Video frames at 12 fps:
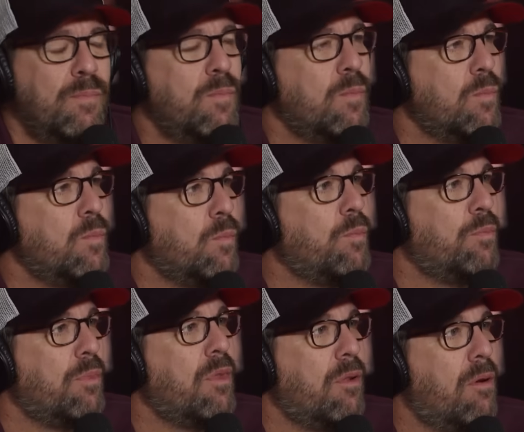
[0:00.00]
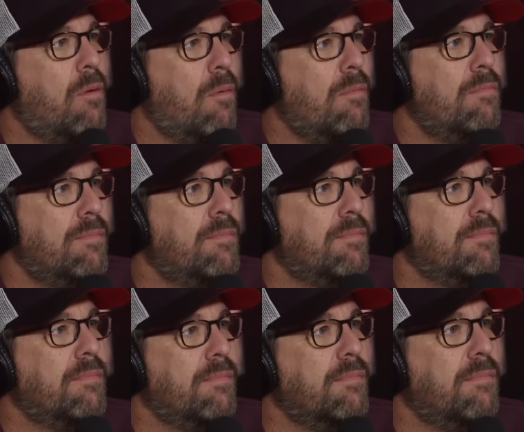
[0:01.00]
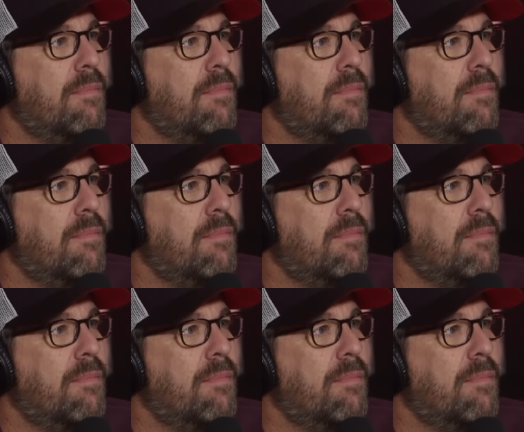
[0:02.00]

I'm old enough to where they had to go back and